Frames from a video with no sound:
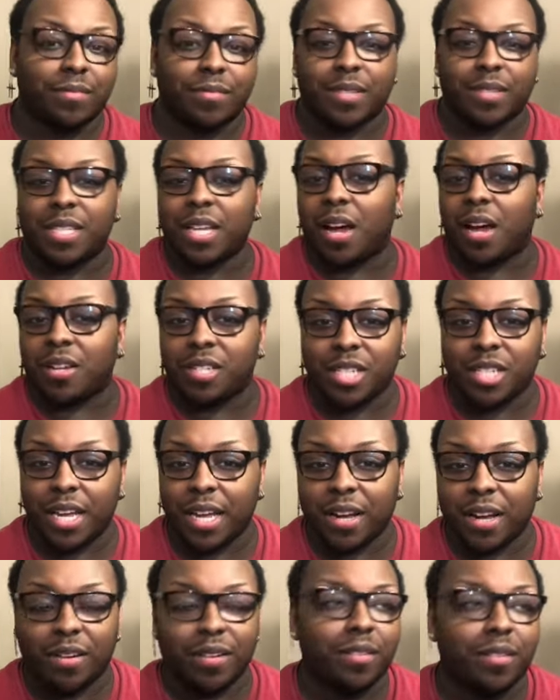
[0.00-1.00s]
salt
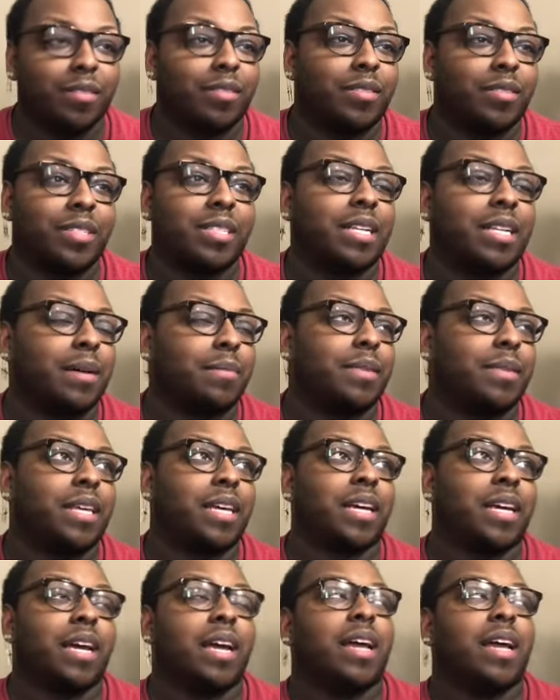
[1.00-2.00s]
shaker or something.
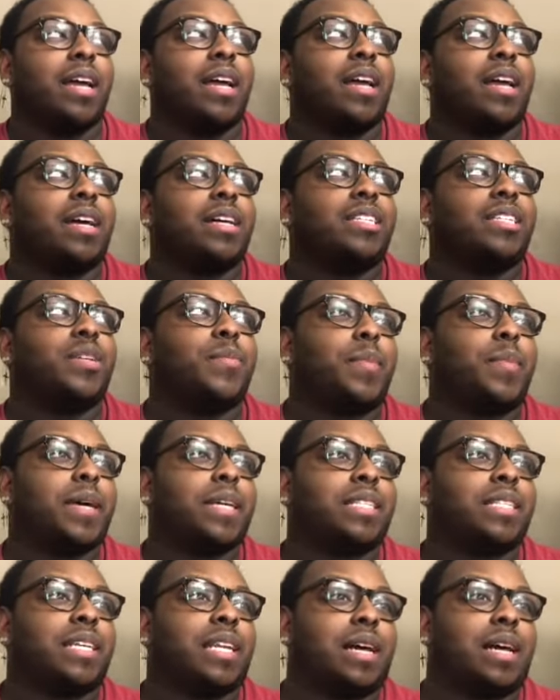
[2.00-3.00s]
She
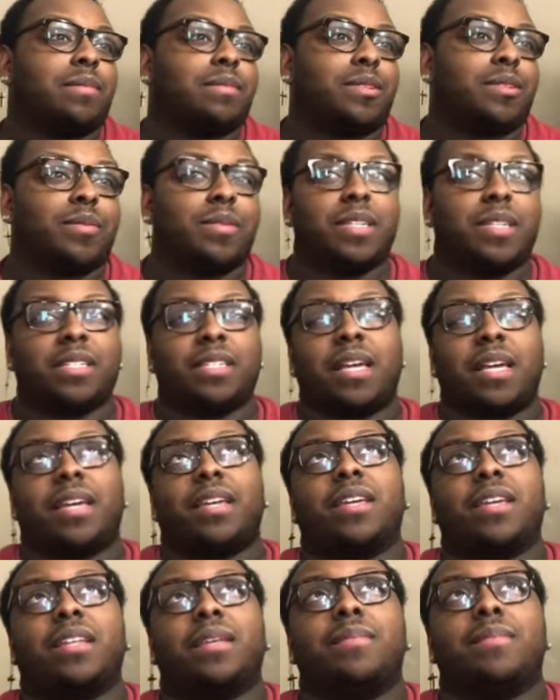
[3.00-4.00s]
picked it up. She was just like,
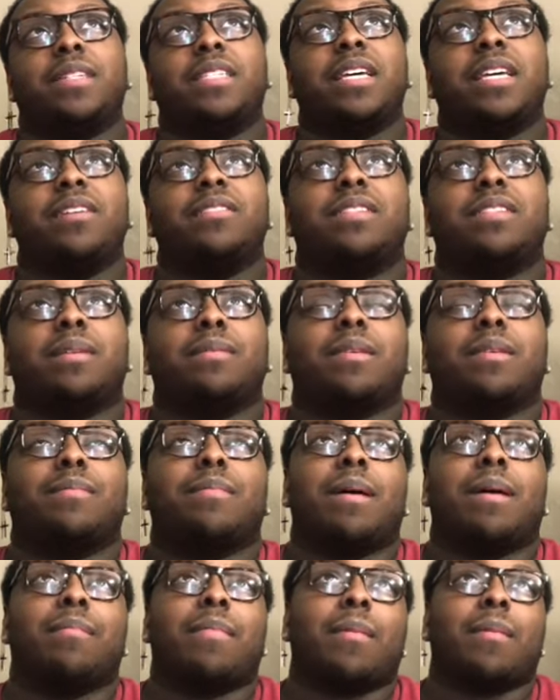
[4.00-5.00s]
let me tell you something
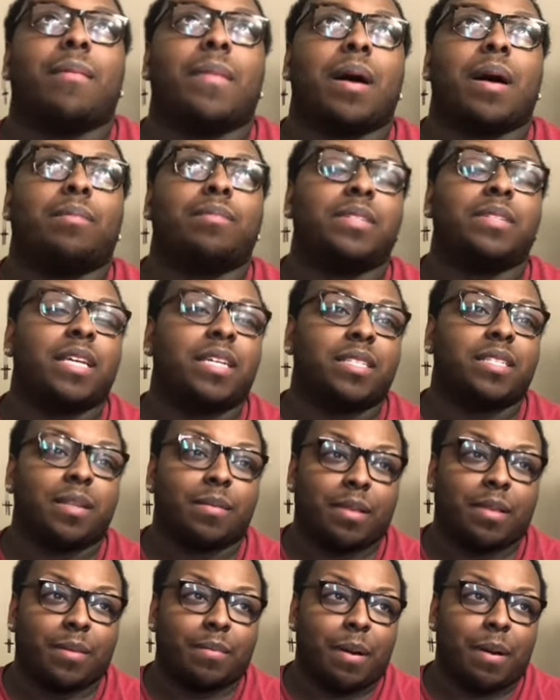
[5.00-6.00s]
about my mom. Let me tell you
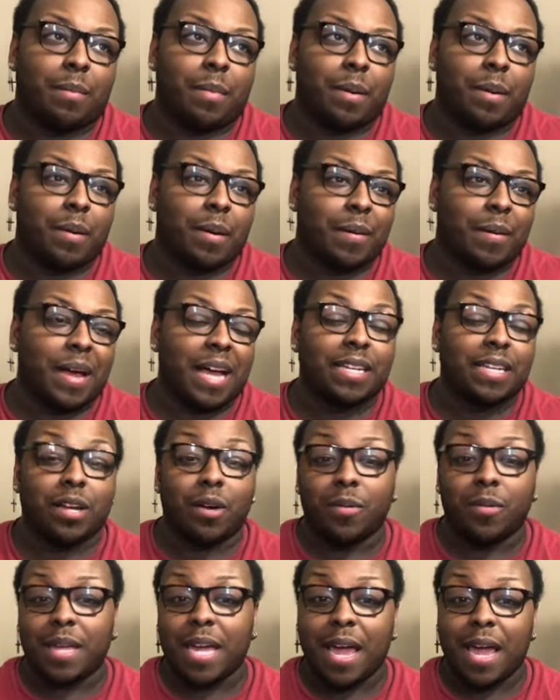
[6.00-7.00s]
something about my mom. I
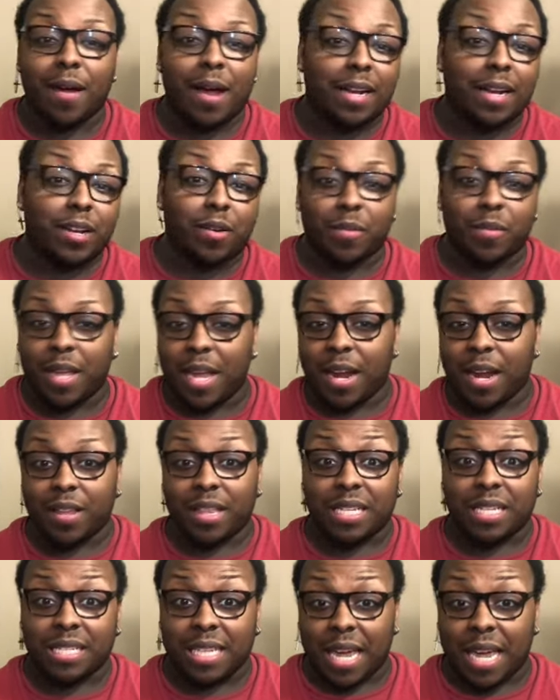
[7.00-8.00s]
don't care. I don't care.
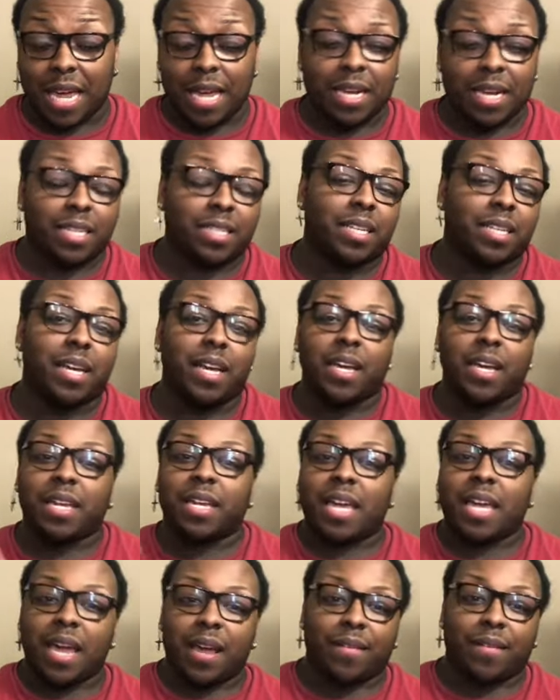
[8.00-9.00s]
That's Candiace.
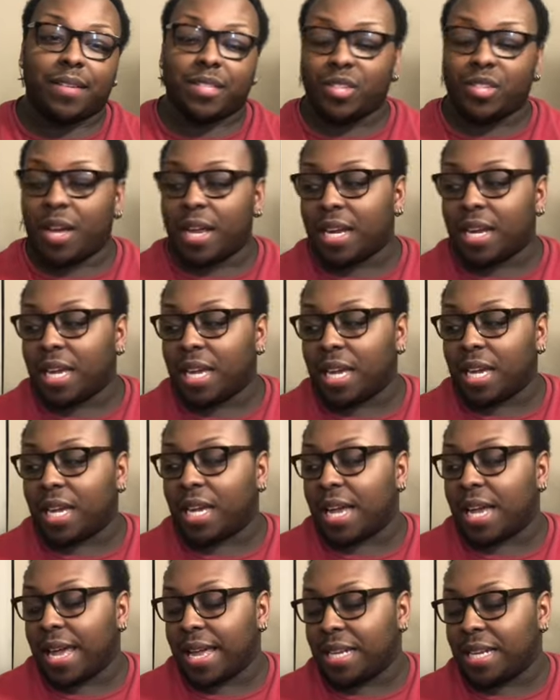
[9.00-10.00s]
Karen's trying to get
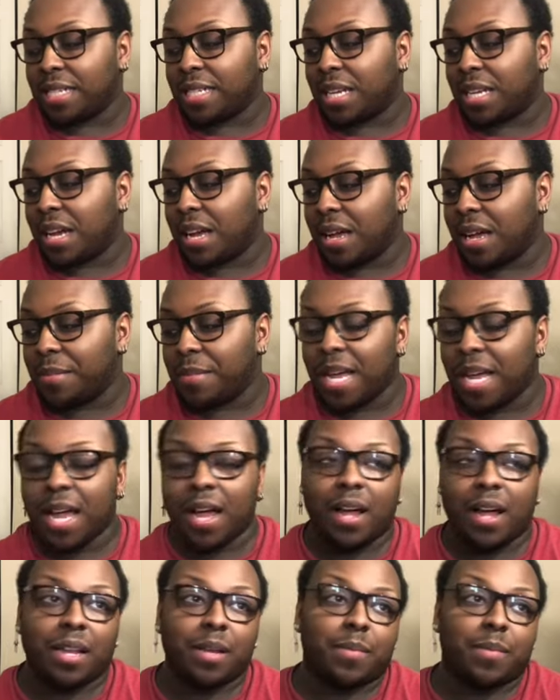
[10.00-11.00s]
Candiace to calm down
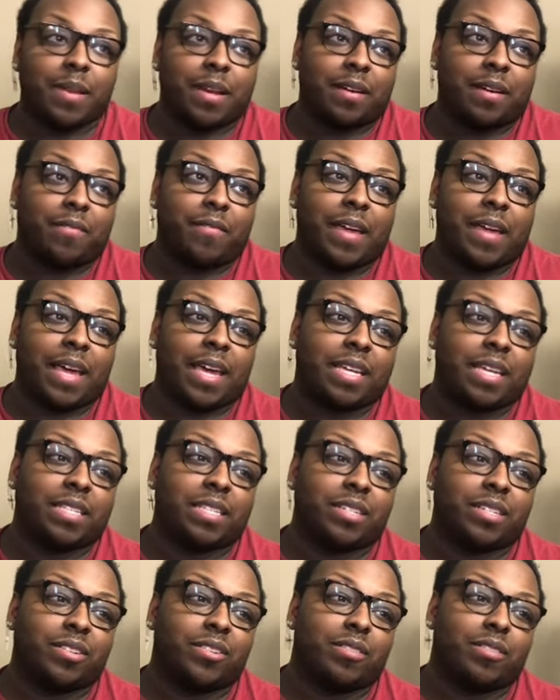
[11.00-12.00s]
all up in her face.
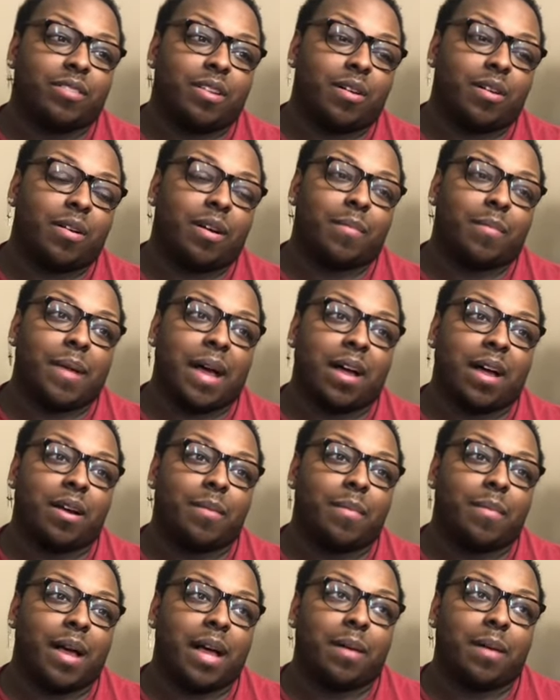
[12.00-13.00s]
And do you know her about her
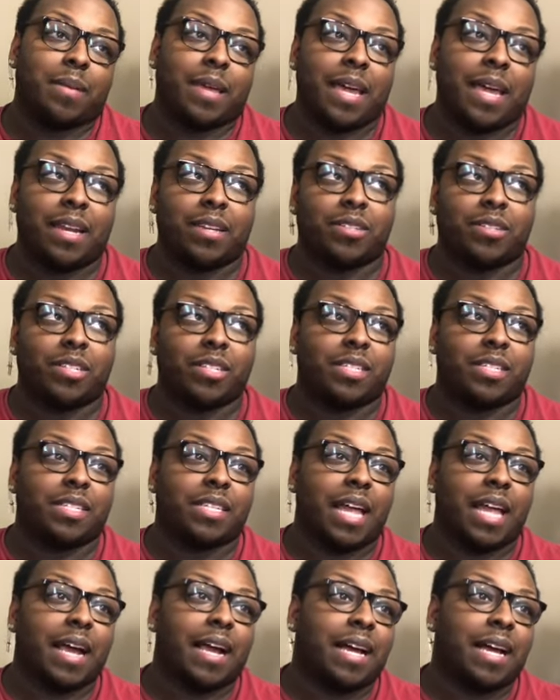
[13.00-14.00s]
mom? Candiace just
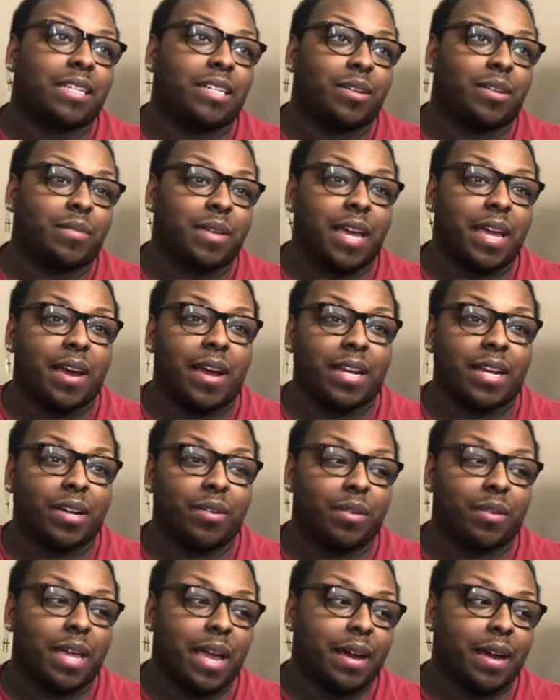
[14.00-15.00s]
like, I don't care. I
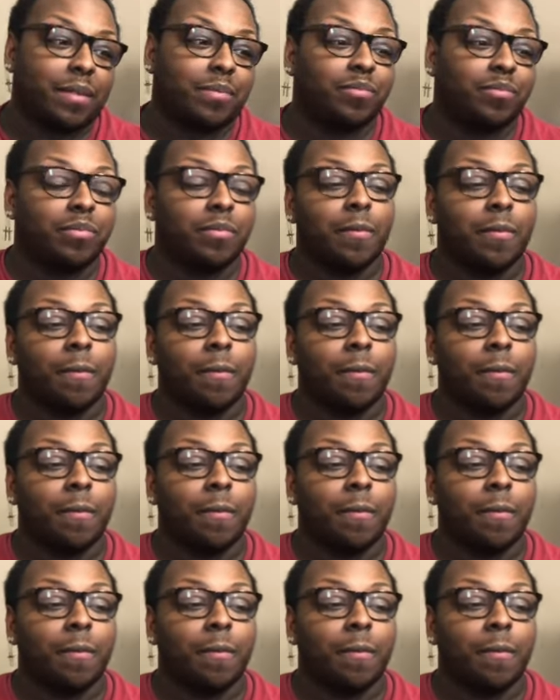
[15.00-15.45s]
don't care.